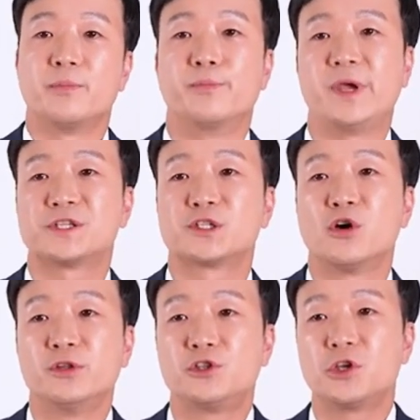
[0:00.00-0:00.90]
Based
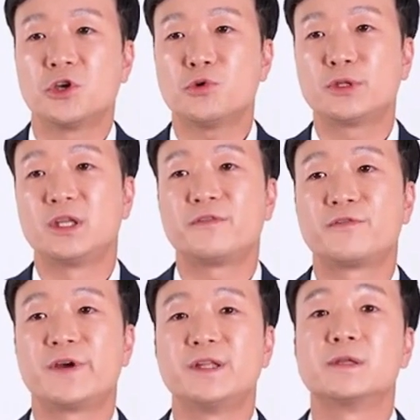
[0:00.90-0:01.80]
on 2
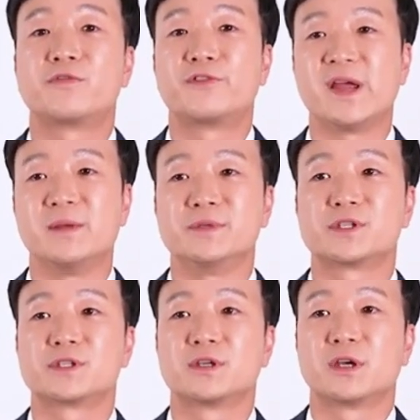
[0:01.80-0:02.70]
different
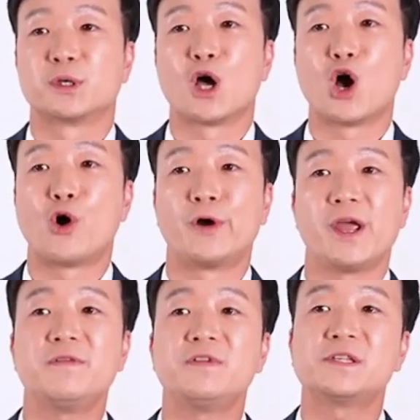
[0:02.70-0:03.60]
frames, our
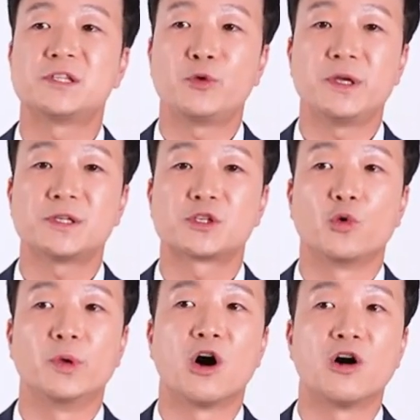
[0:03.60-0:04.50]
AV series
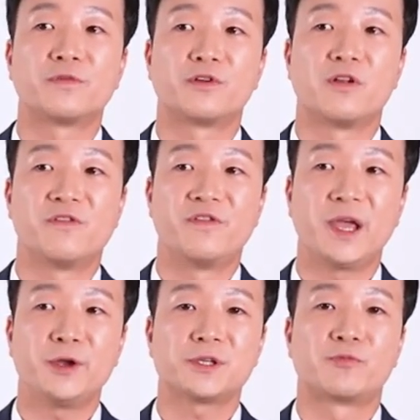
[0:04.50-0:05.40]
will offer
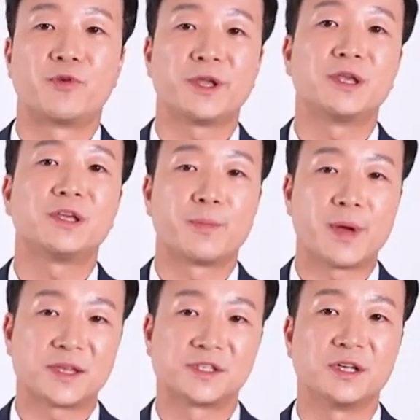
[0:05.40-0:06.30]
various braking
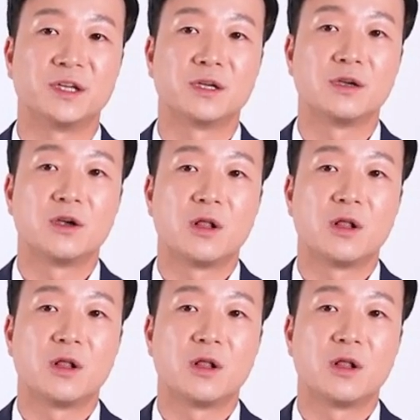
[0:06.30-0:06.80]
capacity.